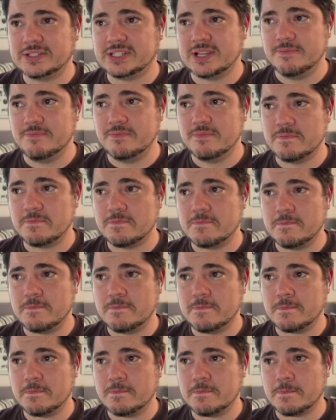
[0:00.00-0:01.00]
some,
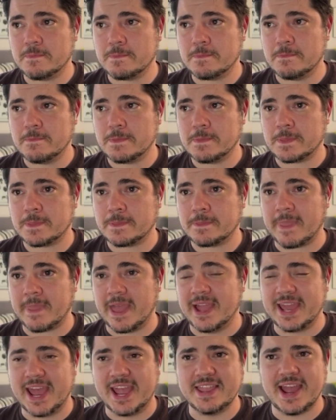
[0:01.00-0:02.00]

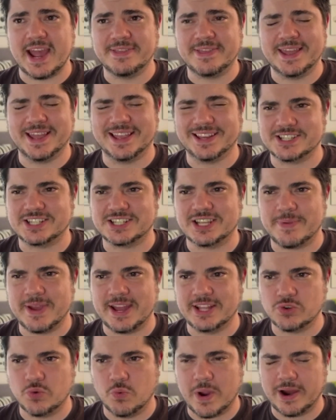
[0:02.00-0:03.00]
again, I think it just
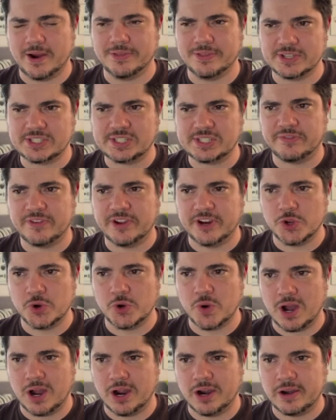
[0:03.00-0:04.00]
depends where in the sphere
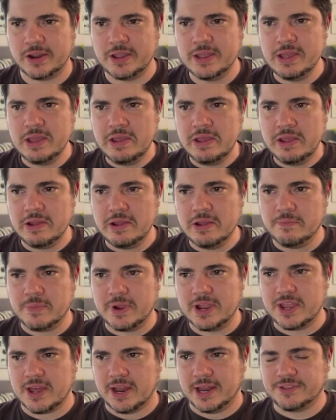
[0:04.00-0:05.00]
you are. But,
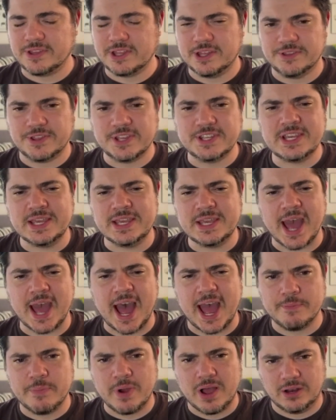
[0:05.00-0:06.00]
like the
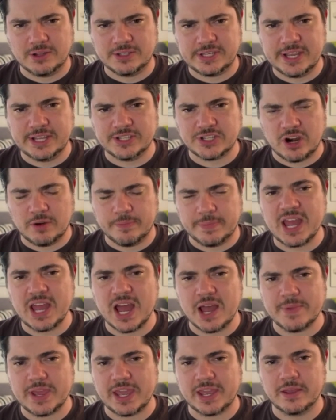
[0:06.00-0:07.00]
DEI policies are
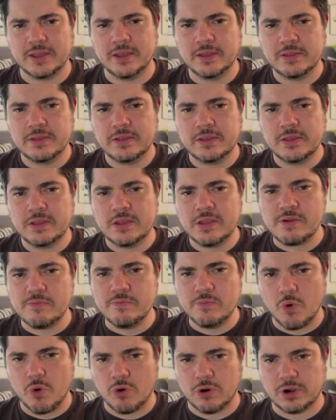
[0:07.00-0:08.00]
becoming
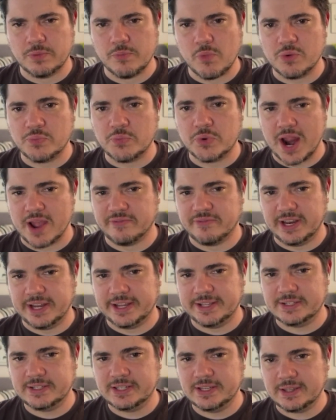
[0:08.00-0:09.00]
more and more
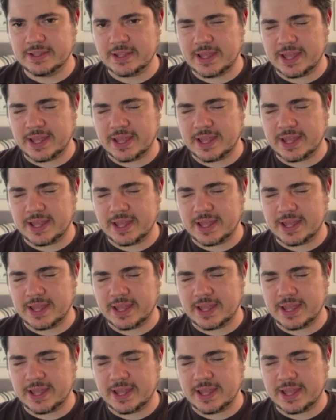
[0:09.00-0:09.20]
prevalent.